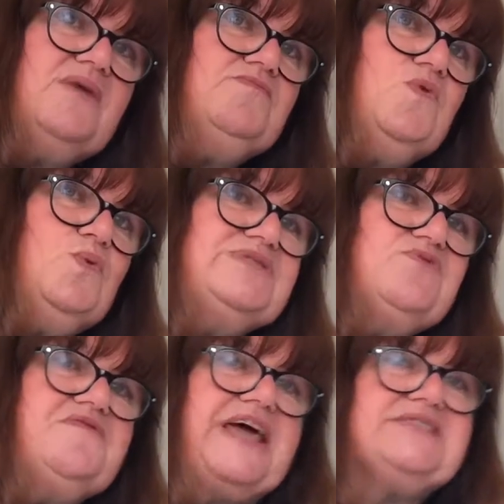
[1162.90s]
always
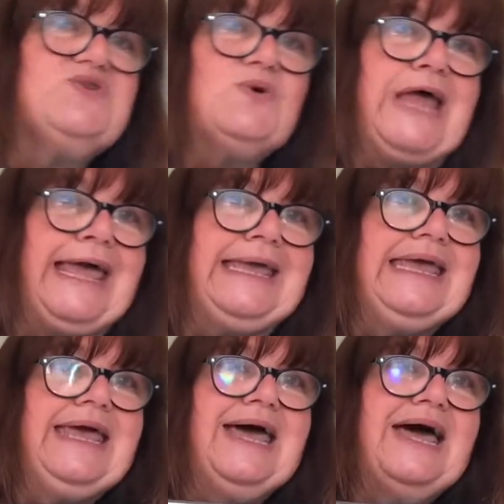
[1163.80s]
reflect on a
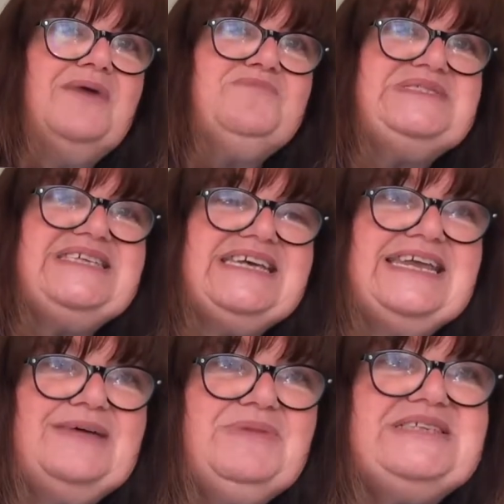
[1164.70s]

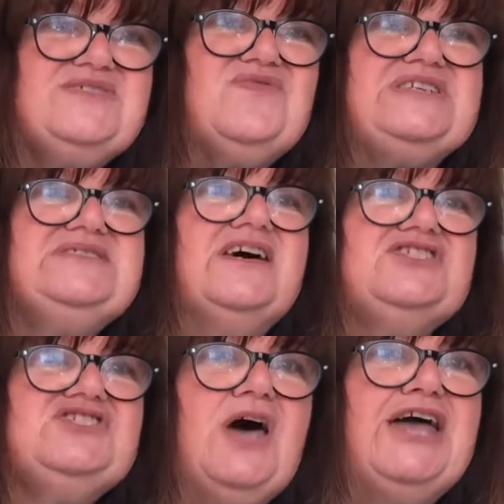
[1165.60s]
particular piece of
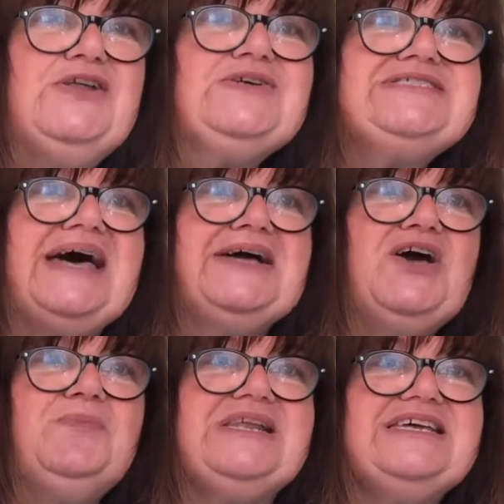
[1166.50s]
research that I looked at a
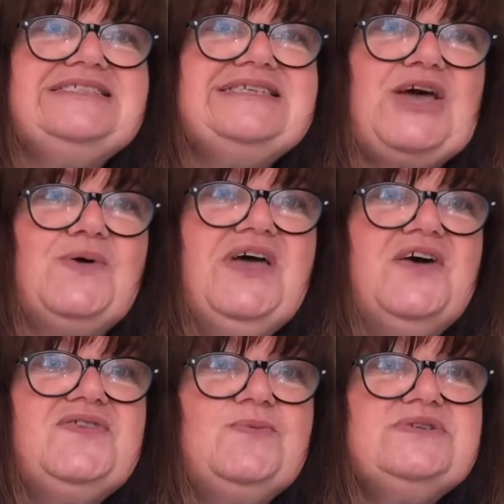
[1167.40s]
couple of years ago,
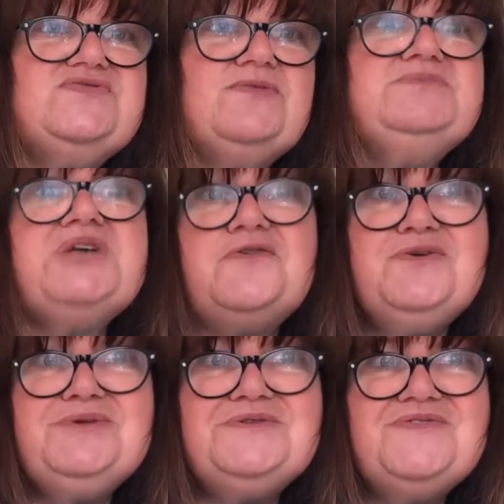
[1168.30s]
that was from
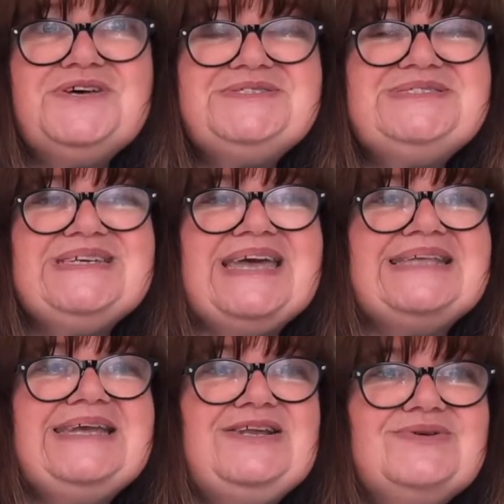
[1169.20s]
Durham University,
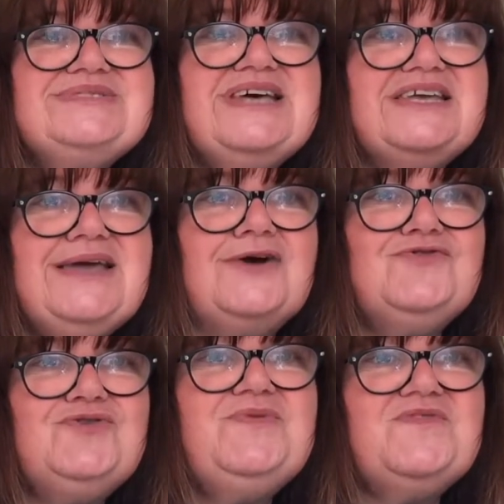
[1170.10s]
and it looked at a young
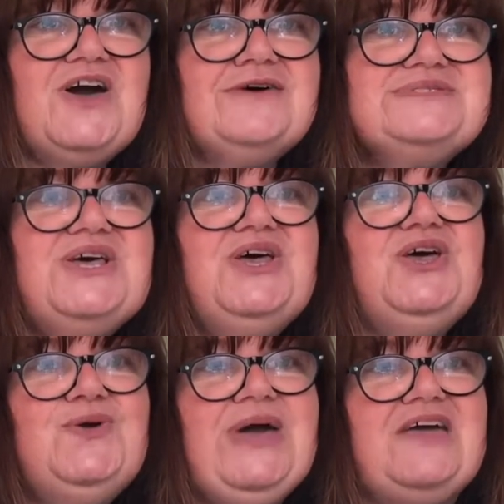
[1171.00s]
group of girls
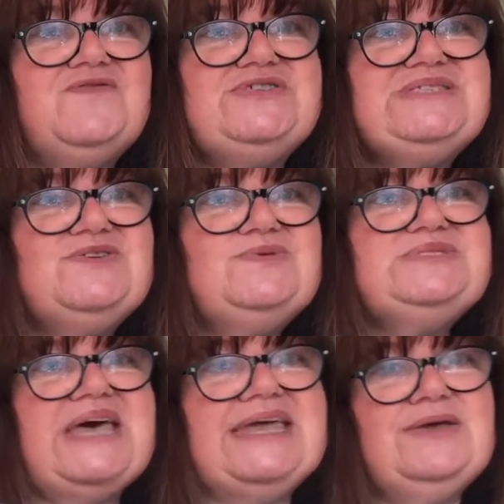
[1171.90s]
who every single
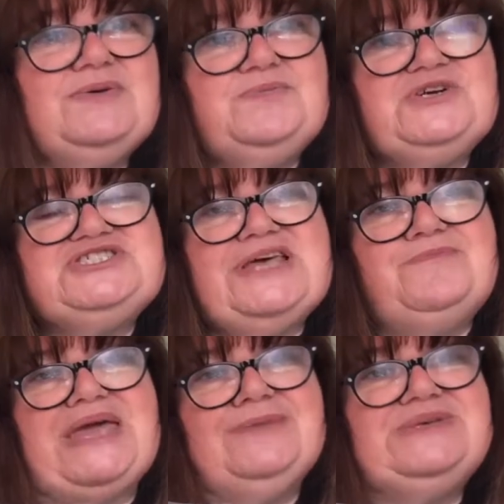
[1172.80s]
day push their
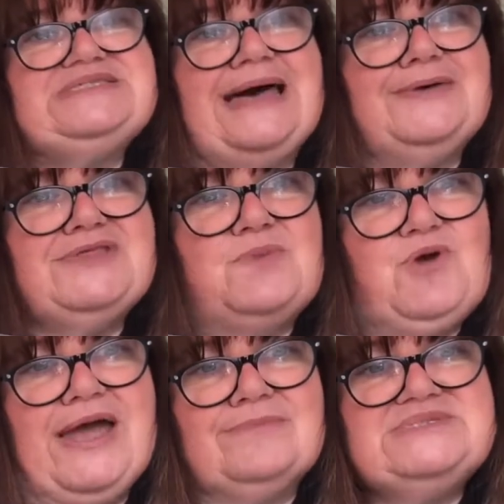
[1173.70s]
babies out on their
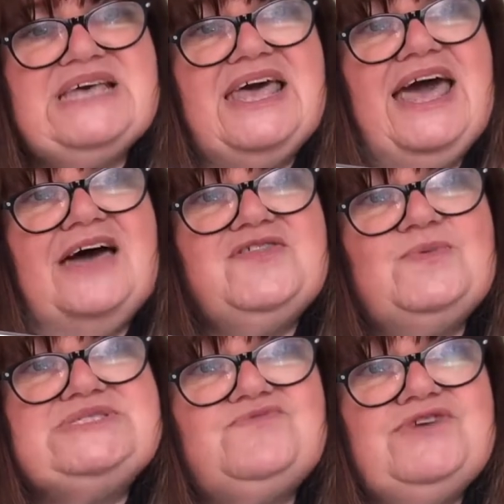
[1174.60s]
prams, and there
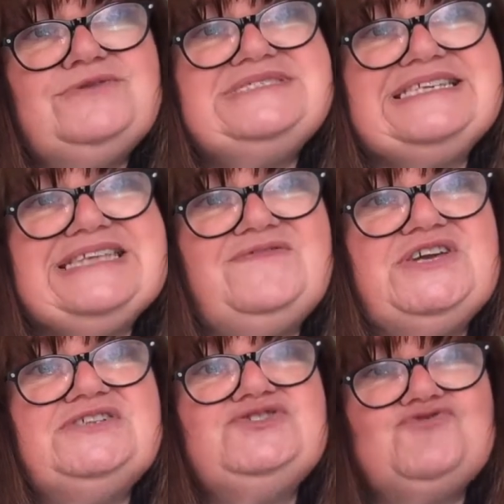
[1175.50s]
was a real
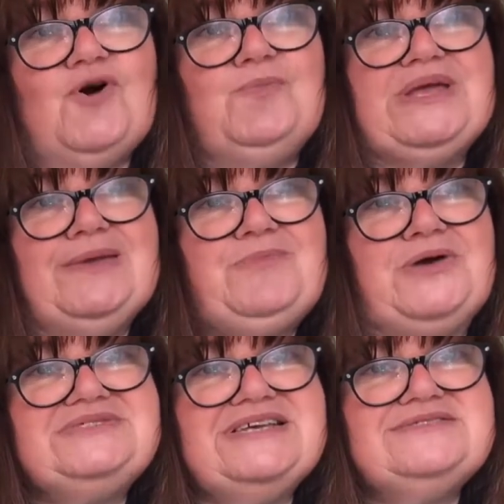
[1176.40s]
significant drop in
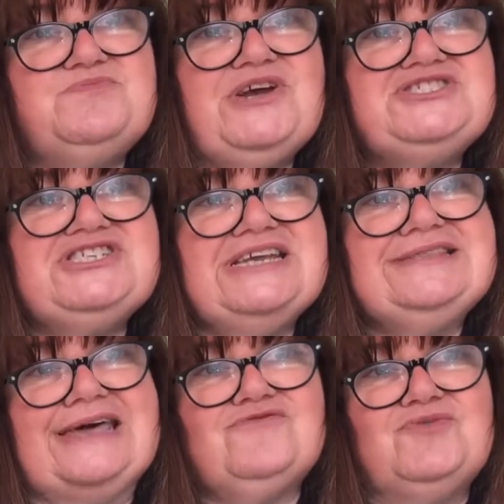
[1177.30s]
postnatal depression in
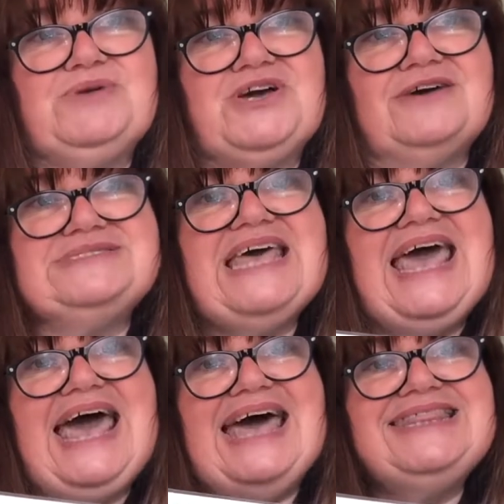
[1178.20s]
that group of girls.
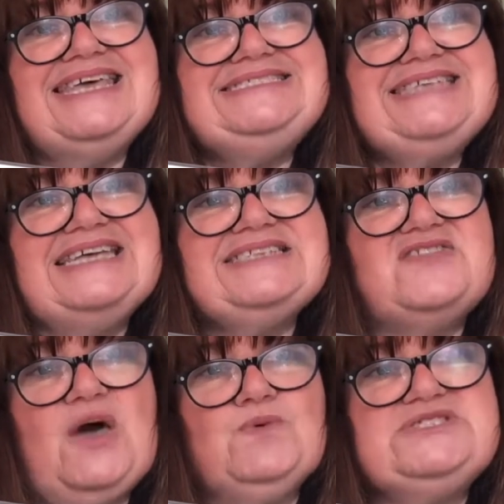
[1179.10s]
And they said
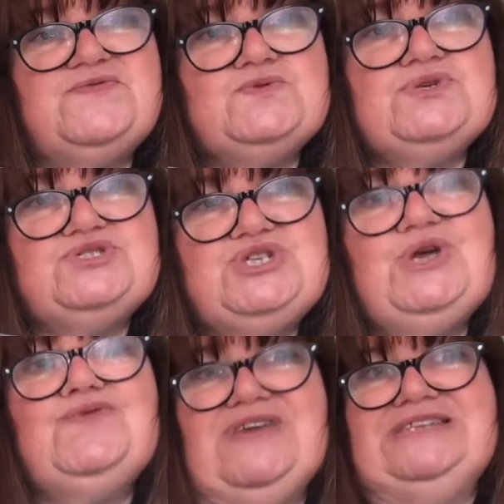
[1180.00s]
that was for
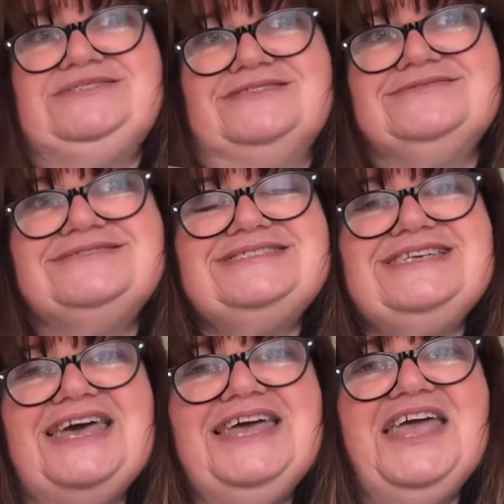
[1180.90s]
2 reasons.
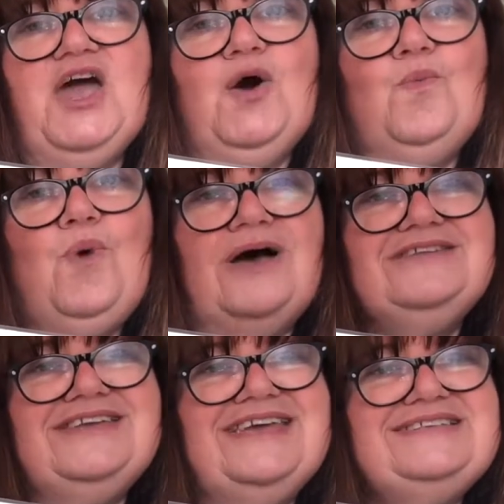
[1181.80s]
Yeah. One
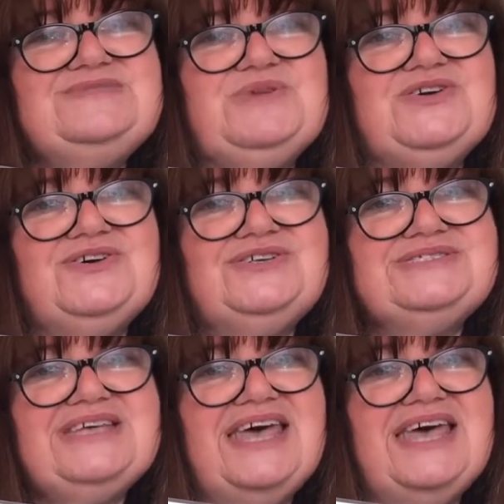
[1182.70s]
is because